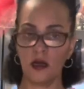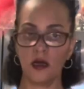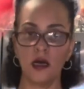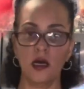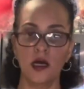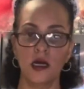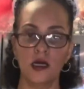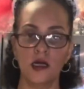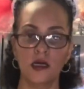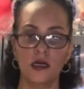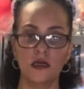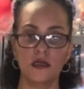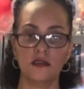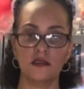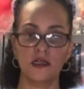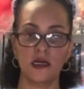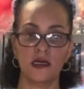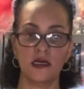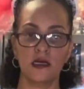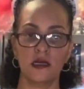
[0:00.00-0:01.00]
Right here,
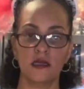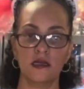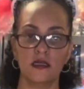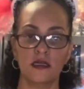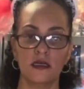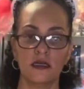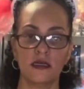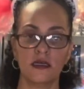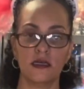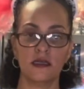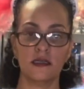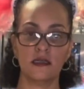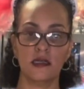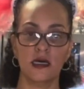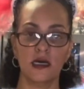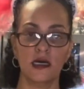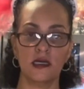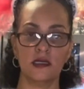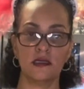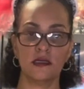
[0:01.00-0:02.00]
take a look at
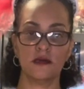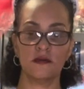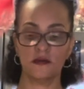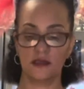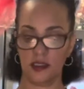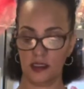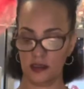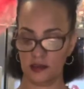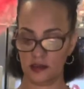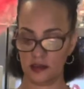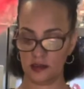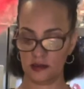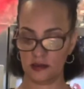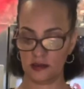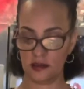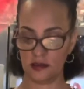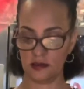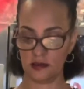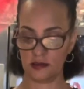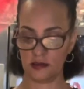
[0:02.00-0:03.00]
that. Don't that just
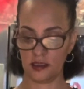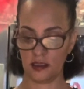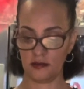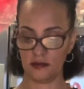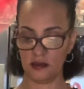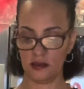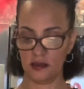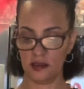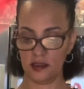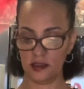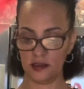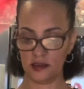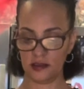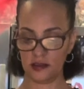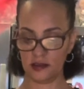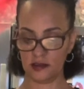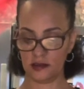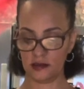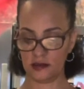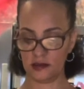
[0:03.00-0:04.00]
look so
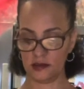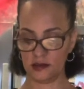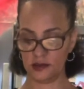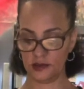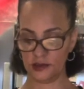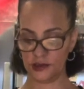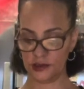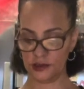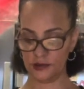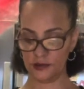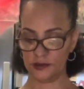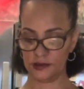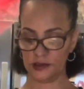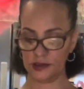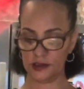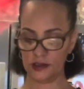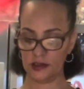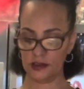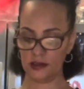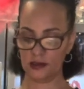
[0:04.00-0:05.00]
delicious and
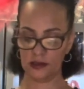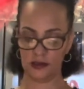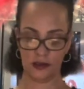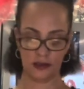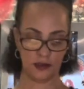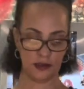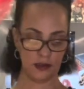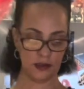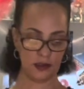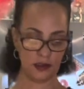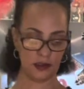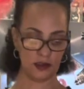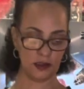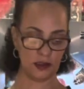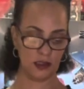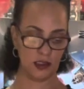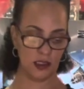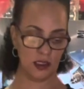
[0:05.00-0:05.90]
juicy and good?